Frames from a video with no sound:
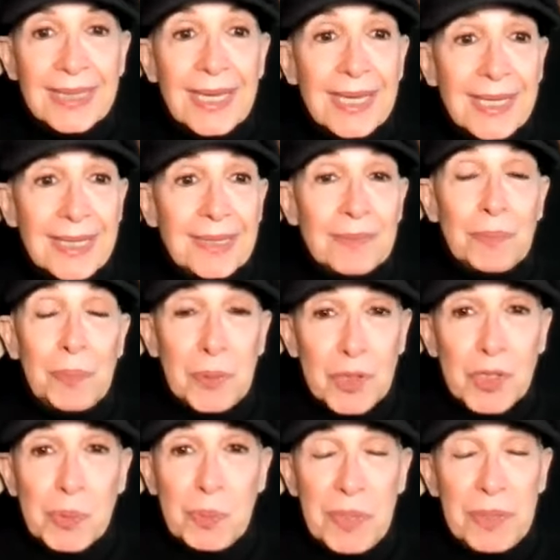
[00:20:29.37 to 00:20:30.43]
They
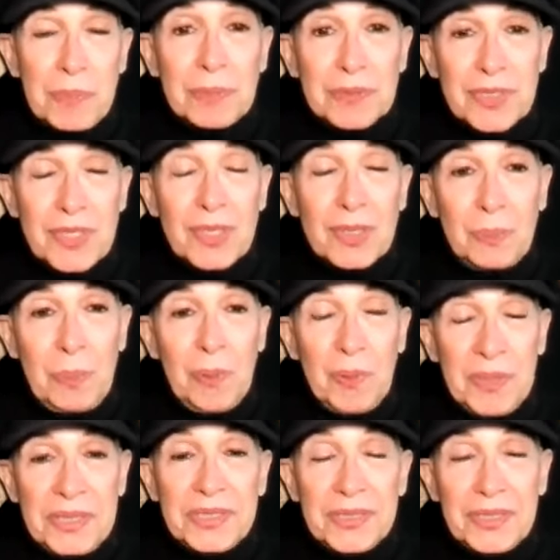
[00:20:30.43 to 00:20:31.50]
push people to the
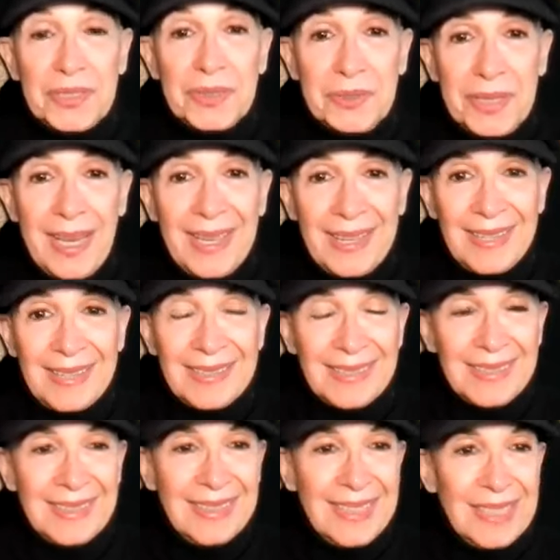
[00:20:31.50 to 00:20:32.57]
point to do that,
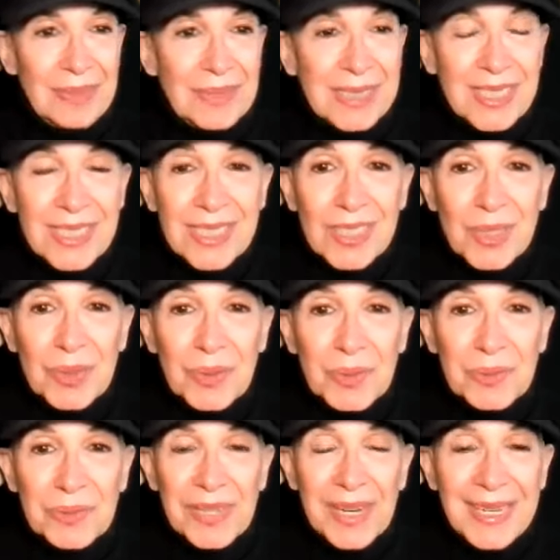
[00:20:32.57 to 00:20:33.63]
which is
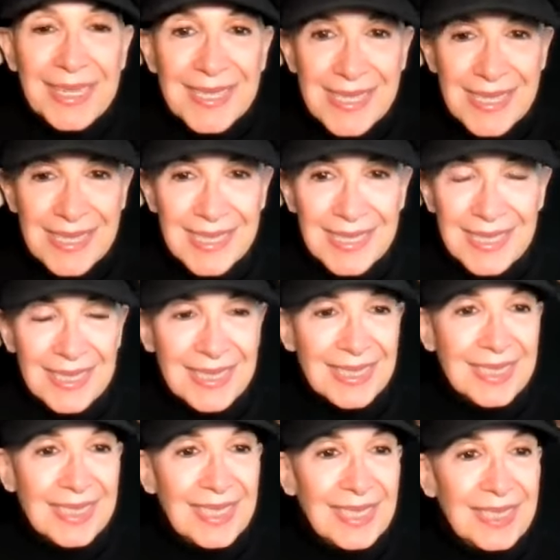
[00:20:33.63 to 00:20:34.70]
crazy.
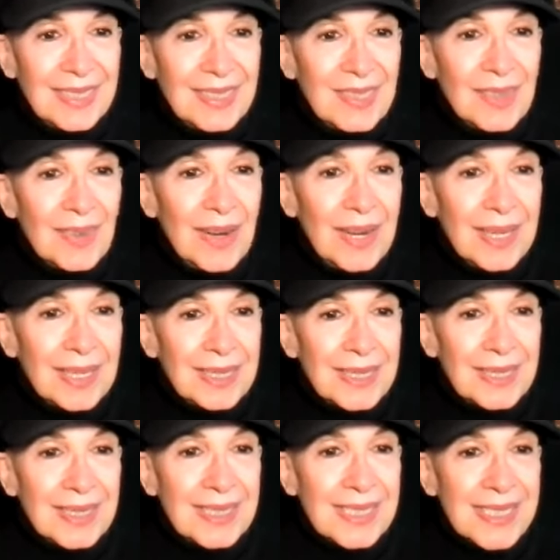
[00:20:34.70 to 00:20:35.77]
You know,
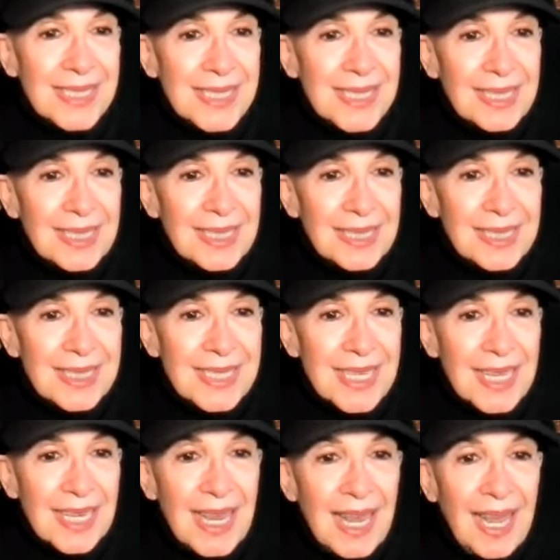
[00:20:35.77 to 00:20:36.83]
these
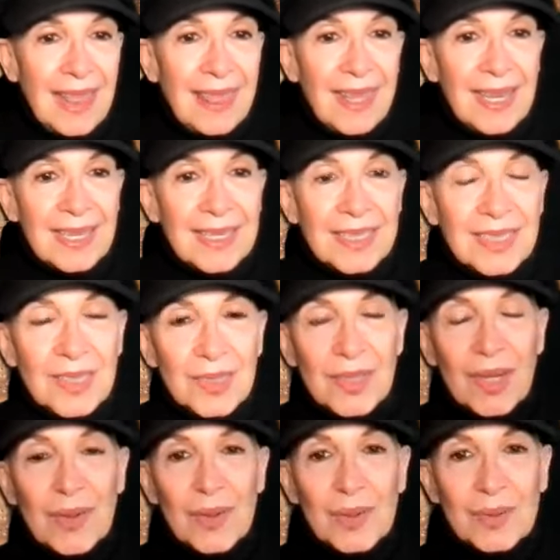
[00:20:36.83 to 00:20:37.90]
things that you
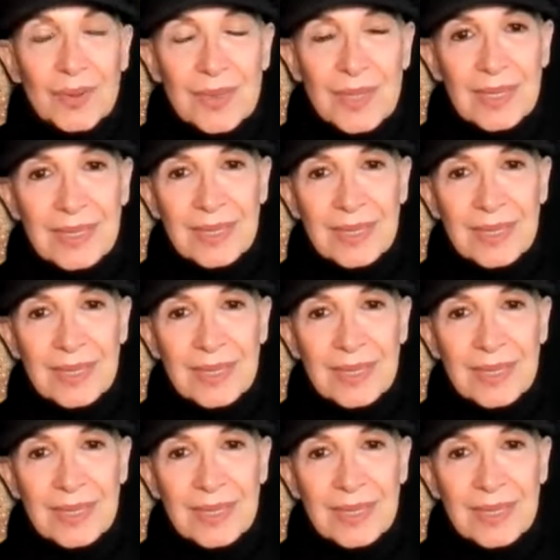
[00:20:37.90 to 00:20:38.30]
don't,